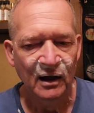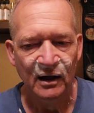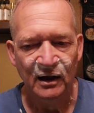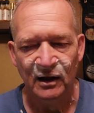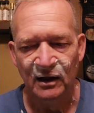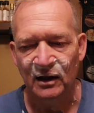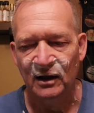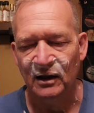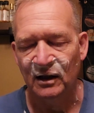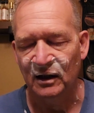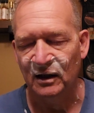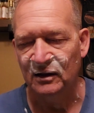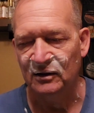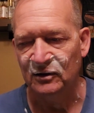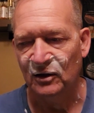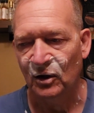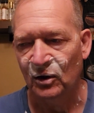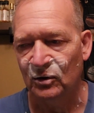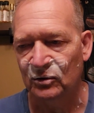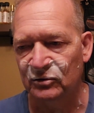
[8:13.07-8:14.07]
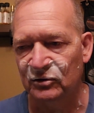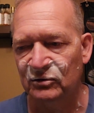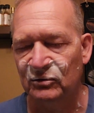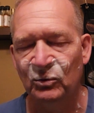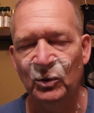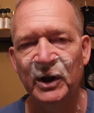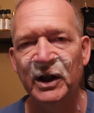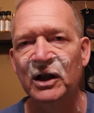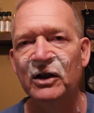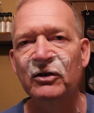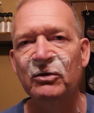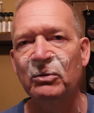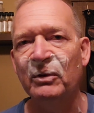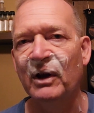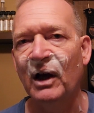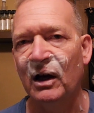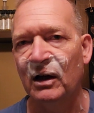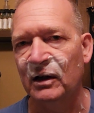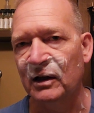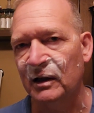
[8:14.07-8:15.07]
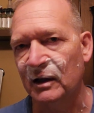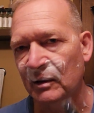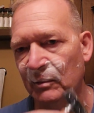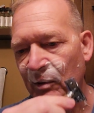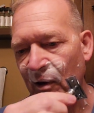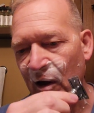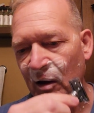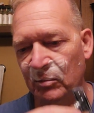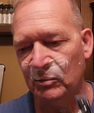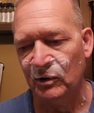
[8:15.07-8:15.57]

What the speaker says: and go weeks without any problem.